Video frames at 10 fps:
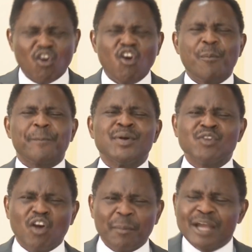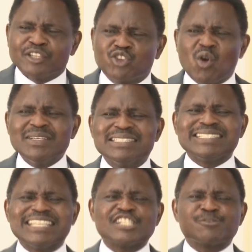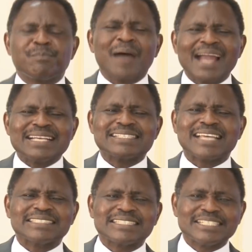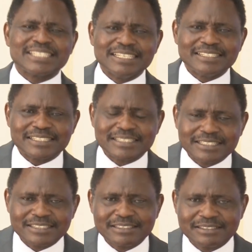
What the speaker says: Open up. Don't despise their teachings.